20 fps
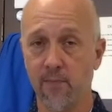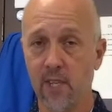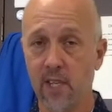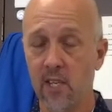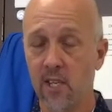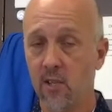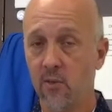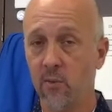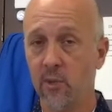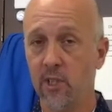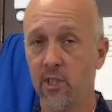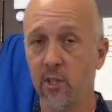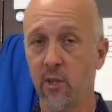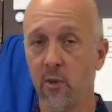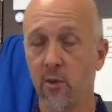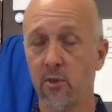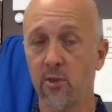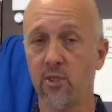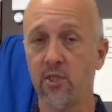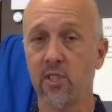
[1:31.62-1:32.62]
When you go to
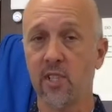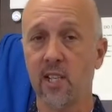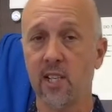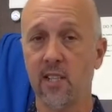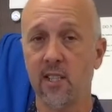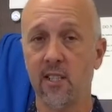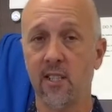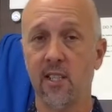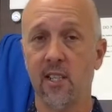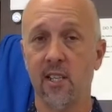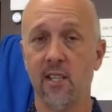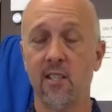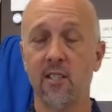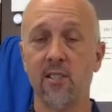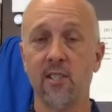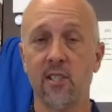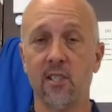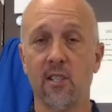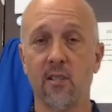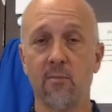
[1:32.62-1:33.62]
their site,
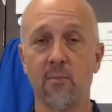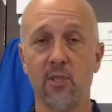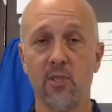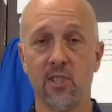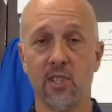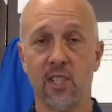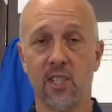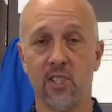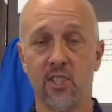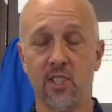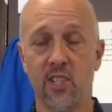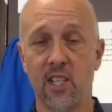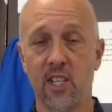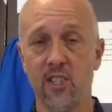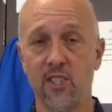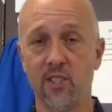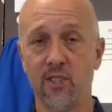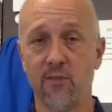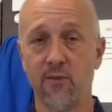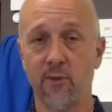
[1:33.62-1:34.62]
click on Music
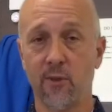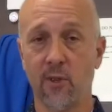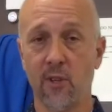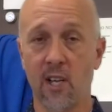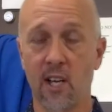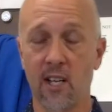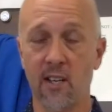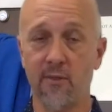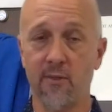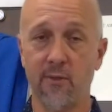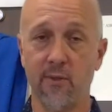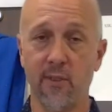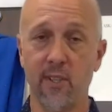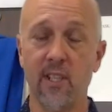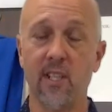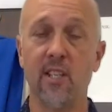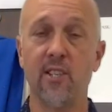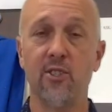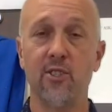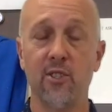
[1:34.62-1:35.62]
Education for Life.
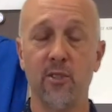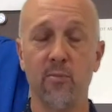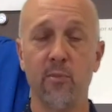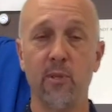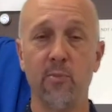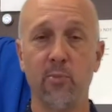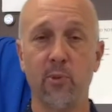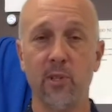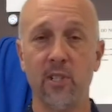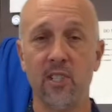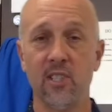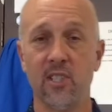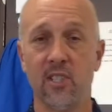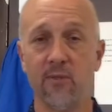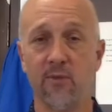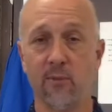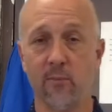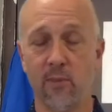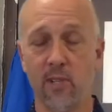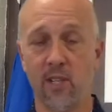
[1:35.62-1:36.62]
It should be pretty easy
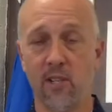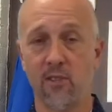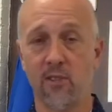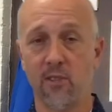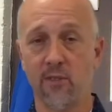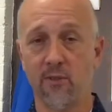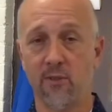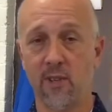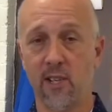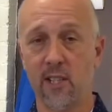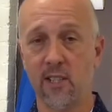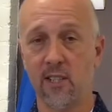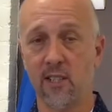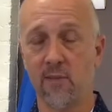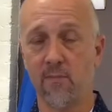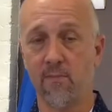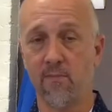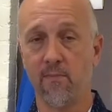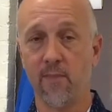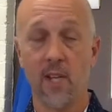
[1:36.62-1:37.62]
from there to find it.
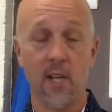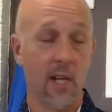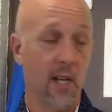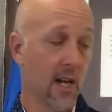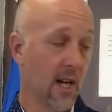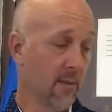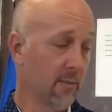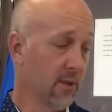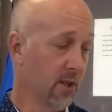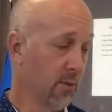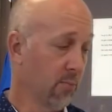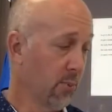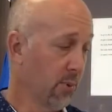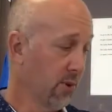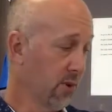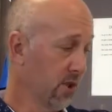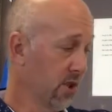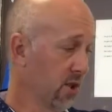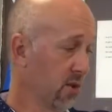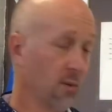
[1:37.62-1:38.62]
I'm going to put a
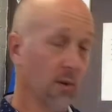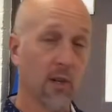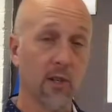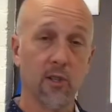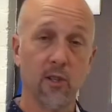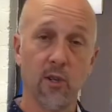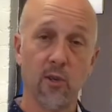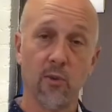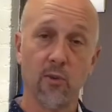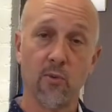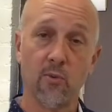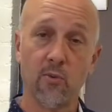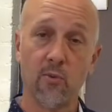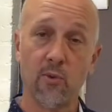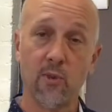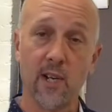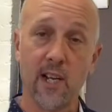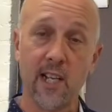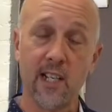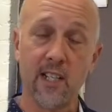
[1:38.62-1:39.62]
QR code
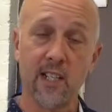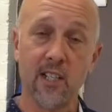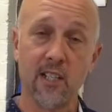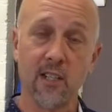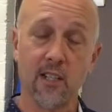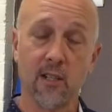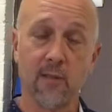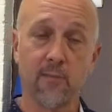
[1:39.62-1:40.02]
right here.